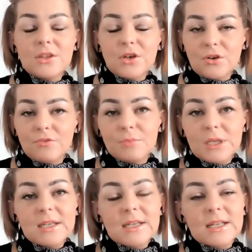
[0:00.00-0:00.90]
the
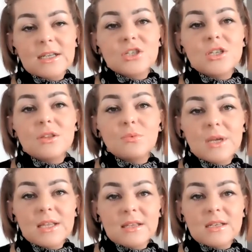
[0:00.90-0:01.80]
government and actually the
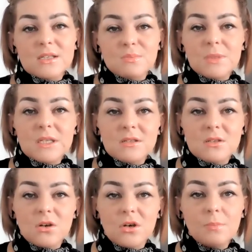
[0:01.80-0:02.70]
way that it's built
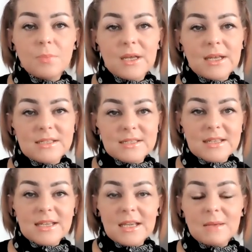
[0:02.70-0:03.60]
up and
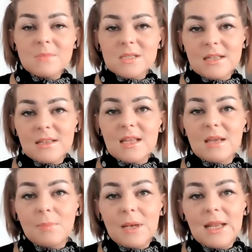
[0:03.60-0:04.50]
the games that
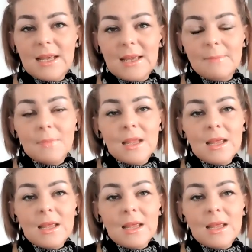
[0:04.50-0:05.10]
they play,